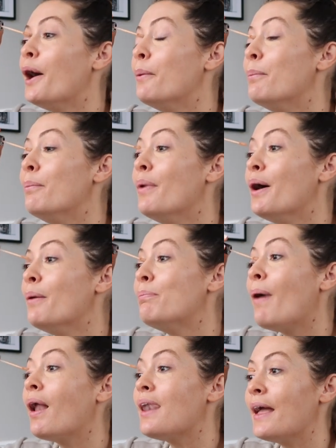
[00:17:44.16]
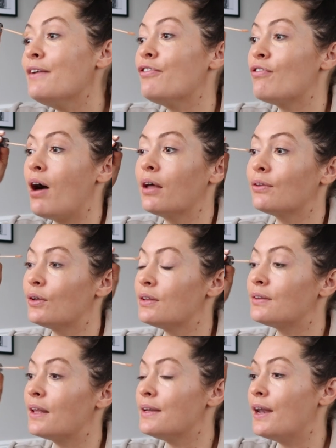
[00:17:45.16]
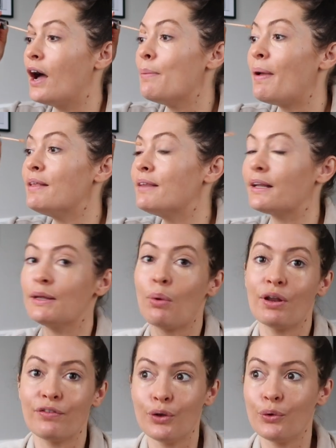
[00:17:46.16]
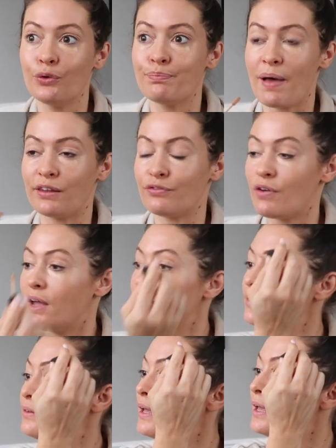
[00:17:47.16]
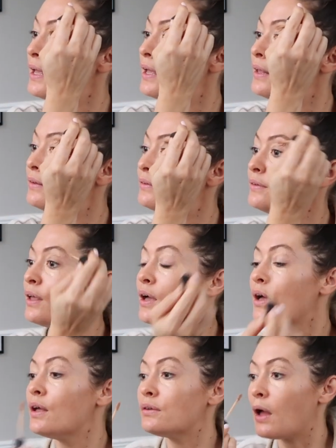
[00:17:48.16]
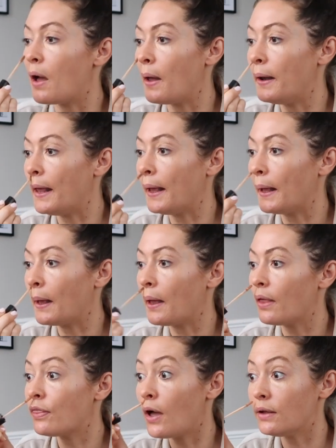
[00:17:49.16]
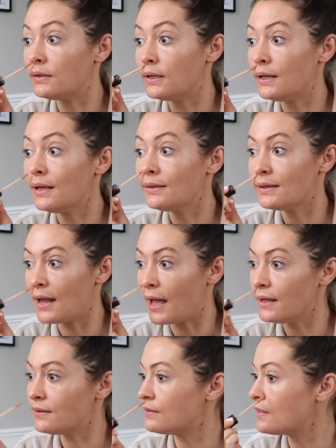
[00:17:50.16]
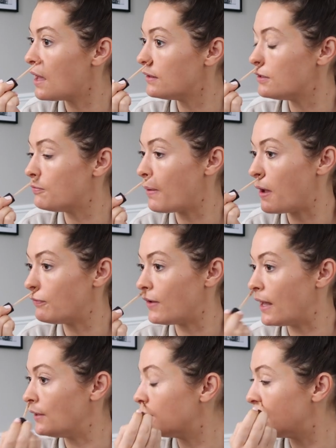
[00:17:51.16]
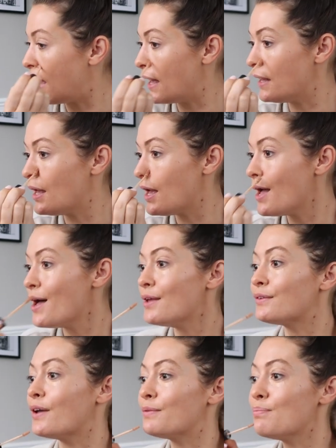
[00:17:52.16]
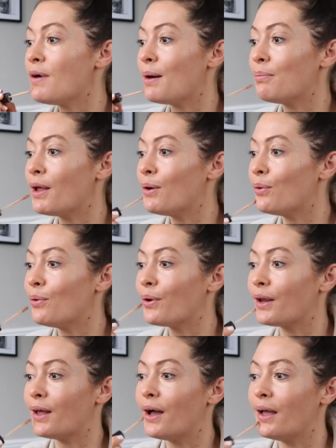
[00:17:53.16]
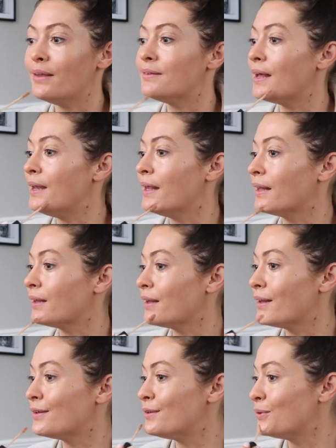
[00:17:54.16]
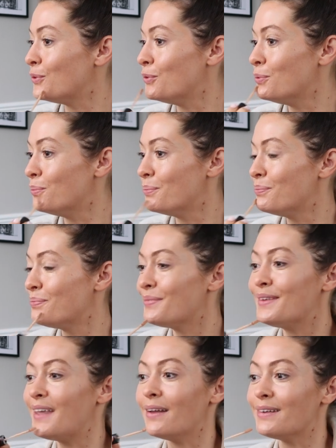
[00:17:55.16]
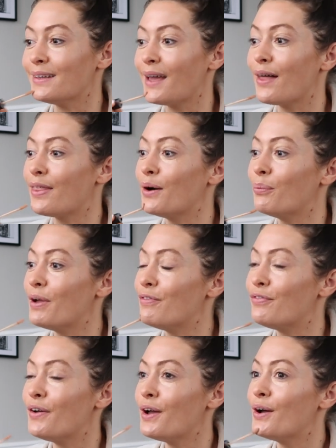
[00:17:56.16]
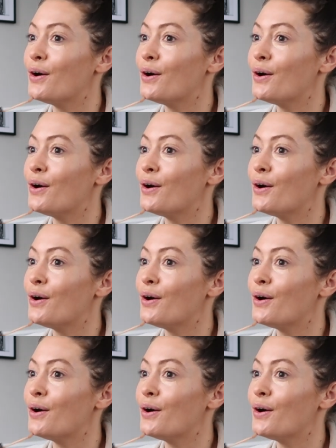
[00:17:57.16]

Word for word: um, but late for us on a Sunday night. Basically, one of Lou's best friends is turning 30 today. It's his 30th birthday today. So his mum like organised a little Zoom get together with